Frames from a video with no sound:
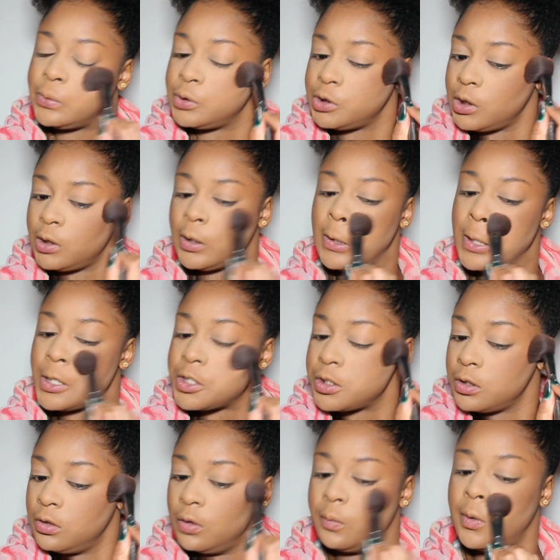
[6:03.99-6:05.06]

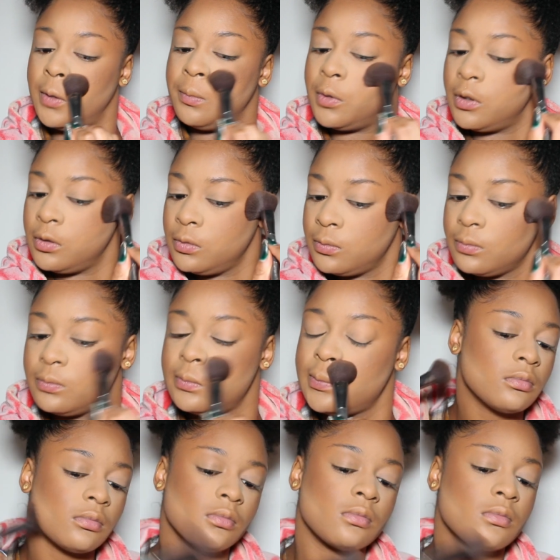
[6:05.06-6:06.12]
apply this on
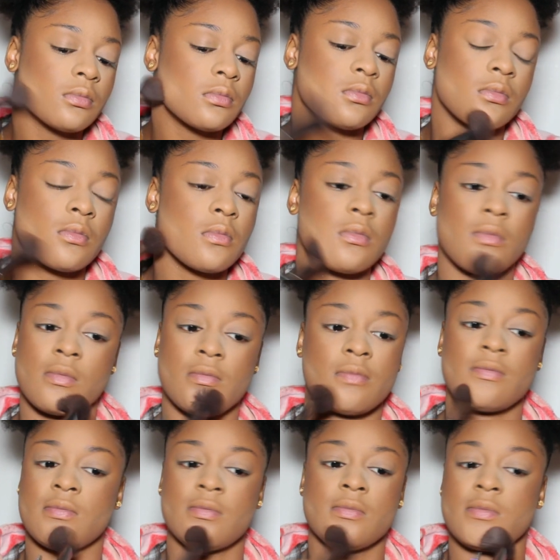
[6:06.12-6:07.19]
the areas
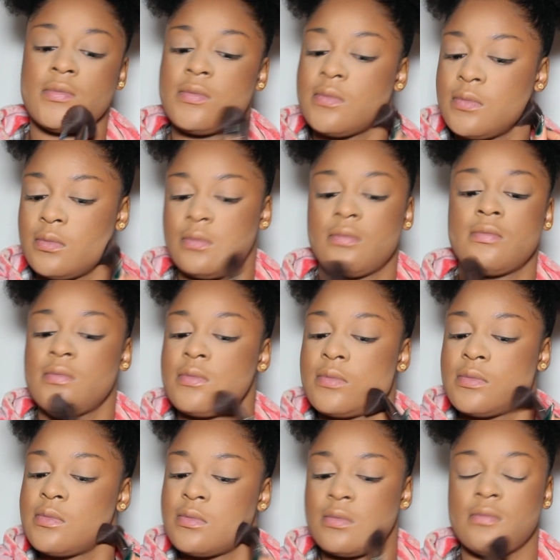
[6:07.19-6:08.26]
where I
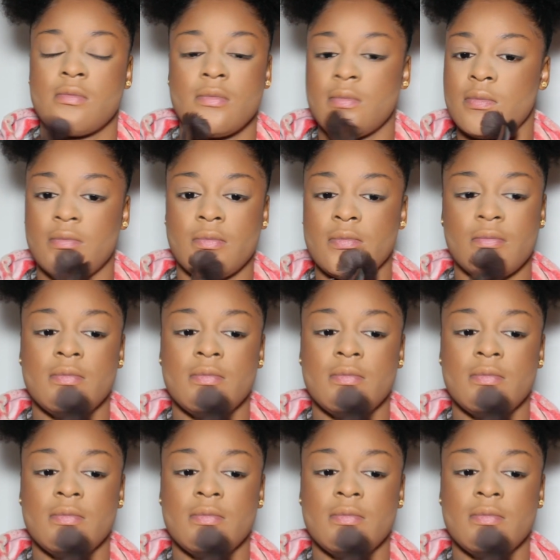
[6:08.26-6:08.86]
contoured